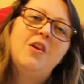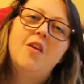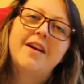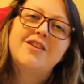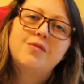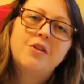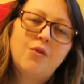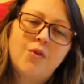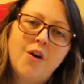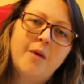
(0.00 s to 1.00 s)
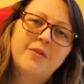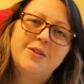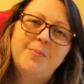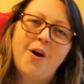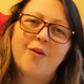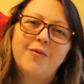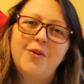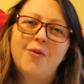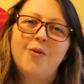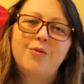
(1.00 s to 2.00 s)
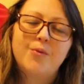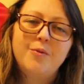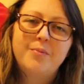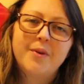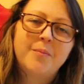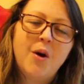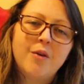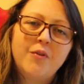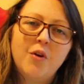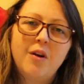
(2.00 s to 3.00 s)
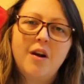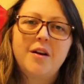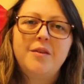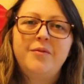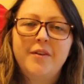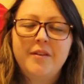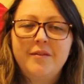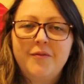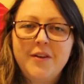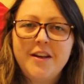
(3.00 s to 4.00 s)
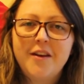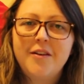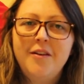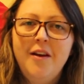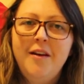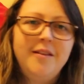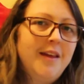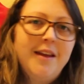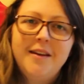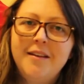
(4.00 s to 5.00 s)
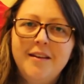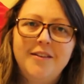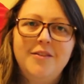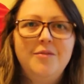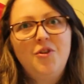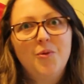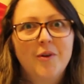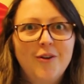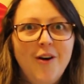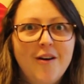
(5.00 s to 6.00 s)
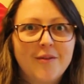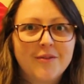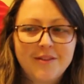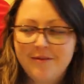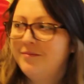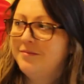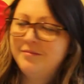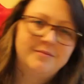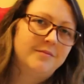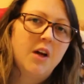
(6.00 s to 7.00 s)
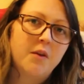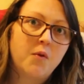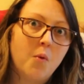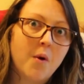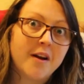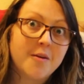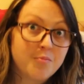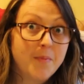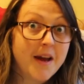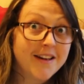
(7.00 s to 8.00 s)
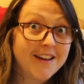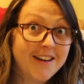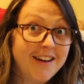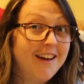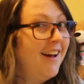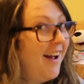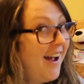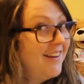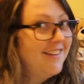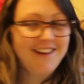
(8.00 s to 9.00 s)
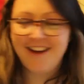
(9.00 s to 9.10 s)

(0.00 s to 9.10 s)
you like doing crafts as part of your group and part of your live video, then do a craft. I've got one I prepared earlier. Did you